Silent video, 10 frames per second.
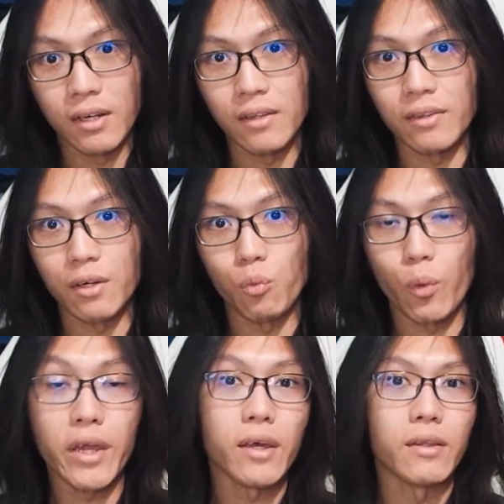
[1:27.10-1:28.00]
the
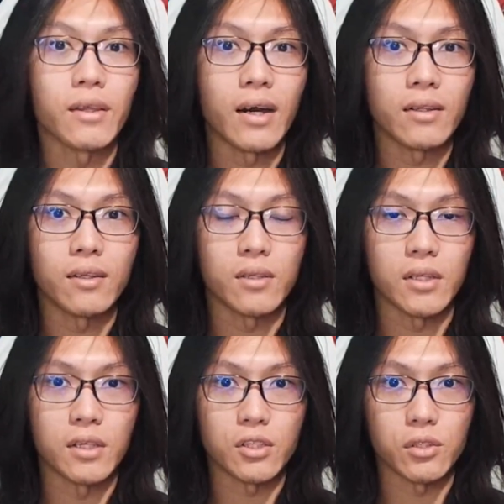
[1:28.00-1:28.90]
way it's done
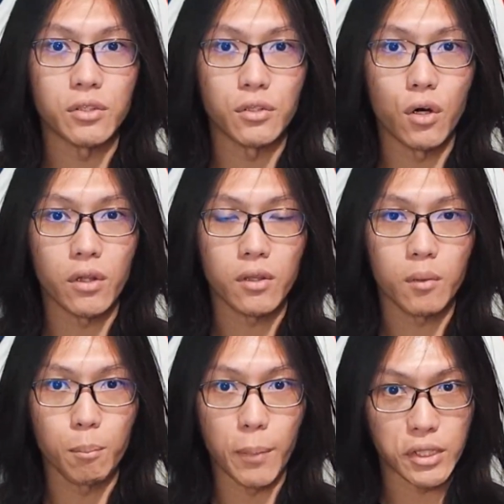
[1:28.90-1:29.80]
is not
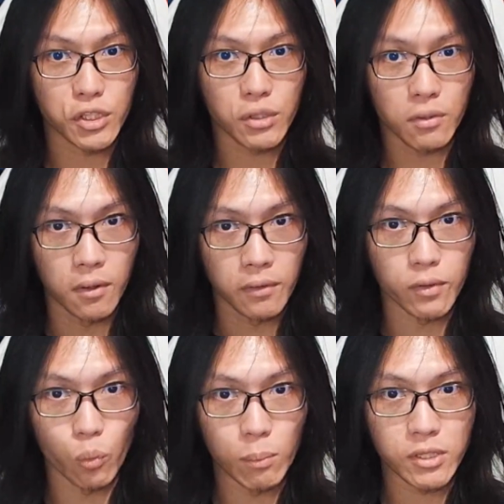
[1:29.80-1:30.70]
mentioned on the
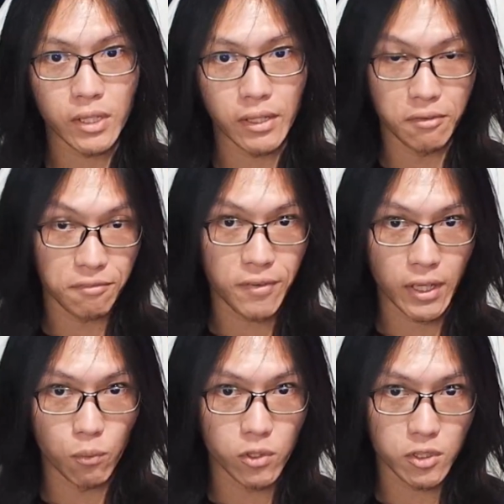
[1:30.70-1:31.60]
website. In fact, it
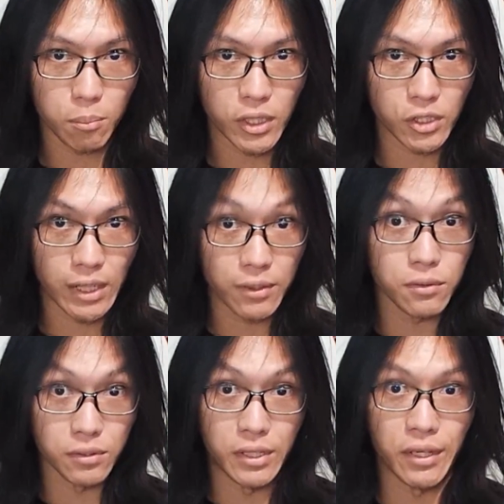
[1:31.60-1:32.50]
wasn't mentioned until
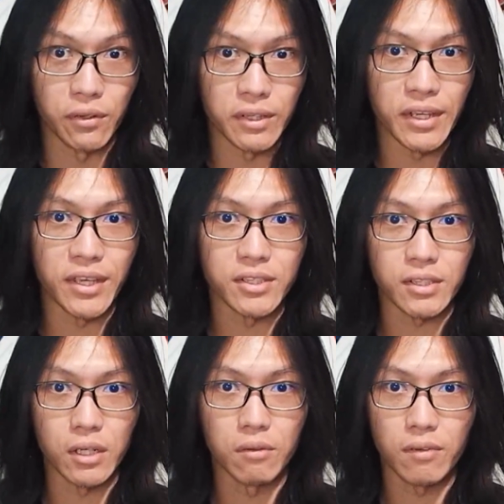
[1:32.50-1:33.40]
today on the day
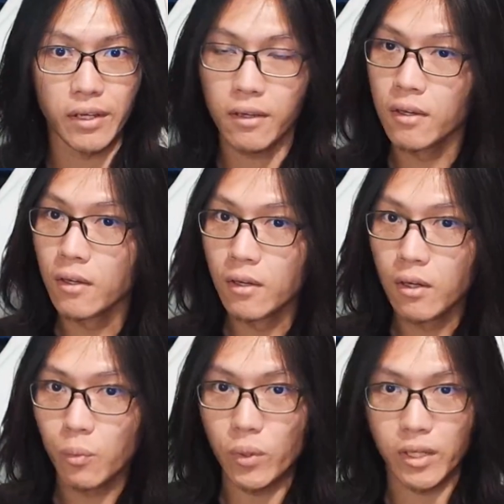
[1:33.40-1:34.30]
itself. Like
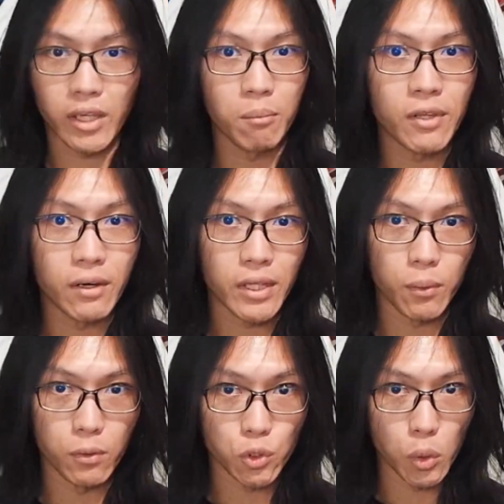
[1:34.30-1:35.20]
when I came down, there were
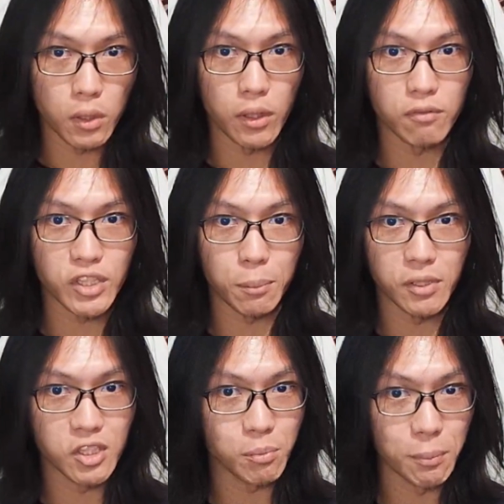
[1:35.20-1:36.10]
also a lot of
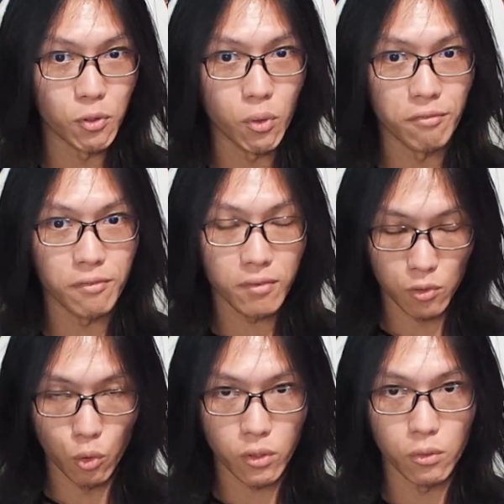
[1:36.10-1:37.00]
Japanese people who are
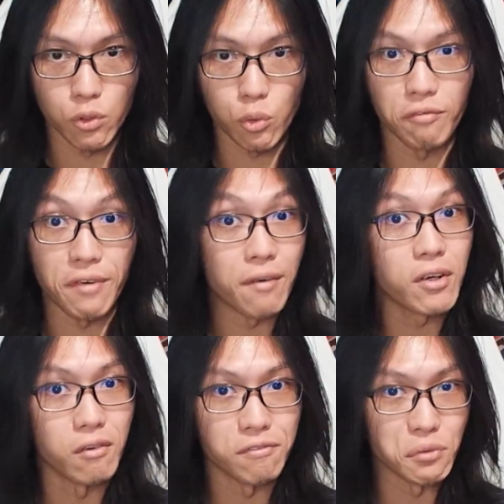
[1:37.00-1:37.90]
locals who were very
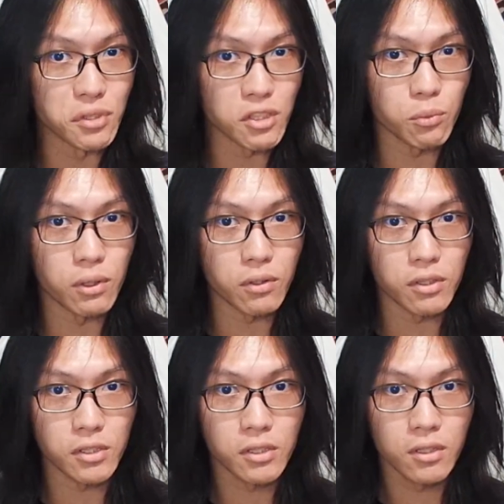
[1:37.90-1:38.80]
confused as well, because